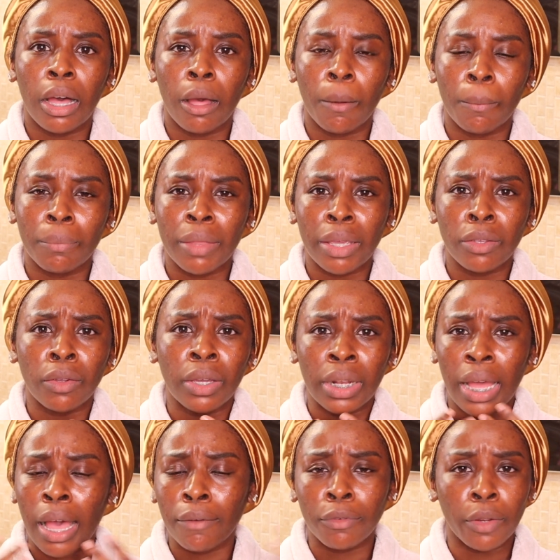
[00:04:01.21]
um, that
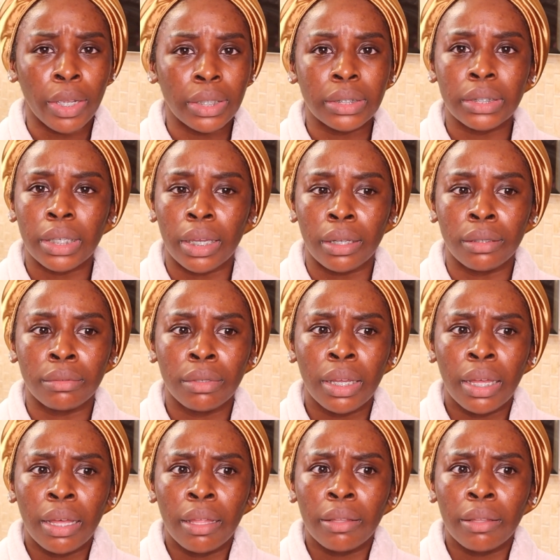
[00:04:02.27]
you're gonna have great skin.